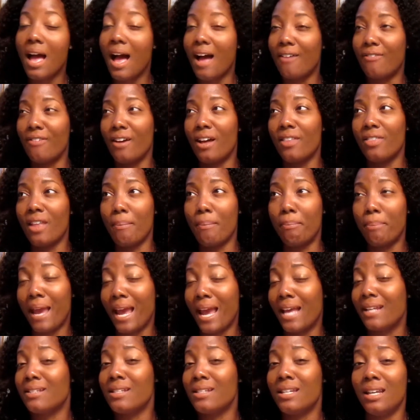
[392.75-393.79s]
I found that
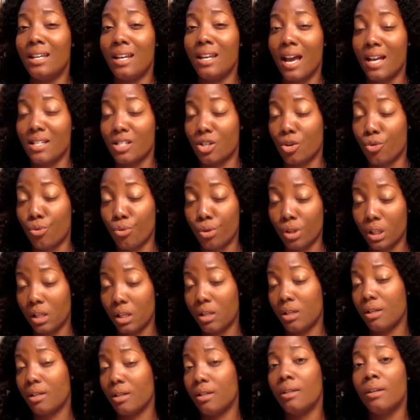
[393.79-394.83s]
Pantene has a really
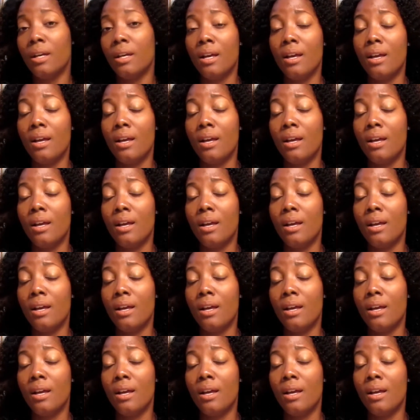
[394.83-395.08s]
good